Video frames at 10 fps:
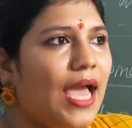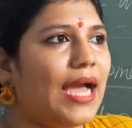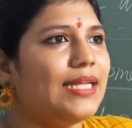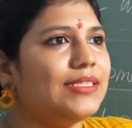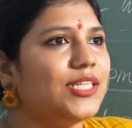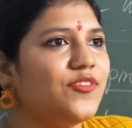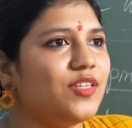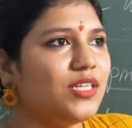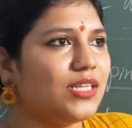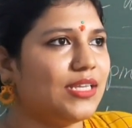and they
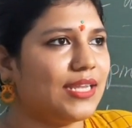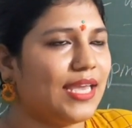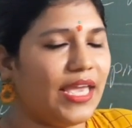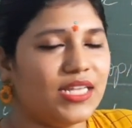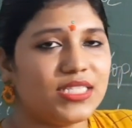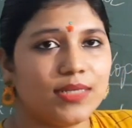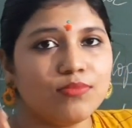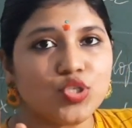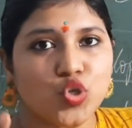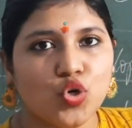will gain
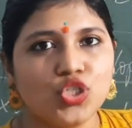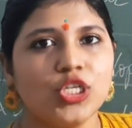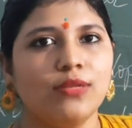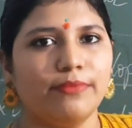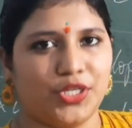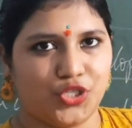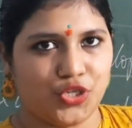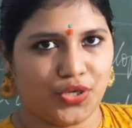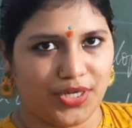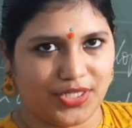some social
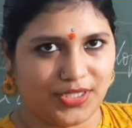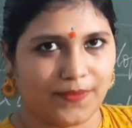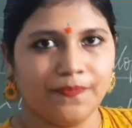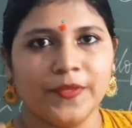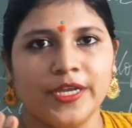maturity,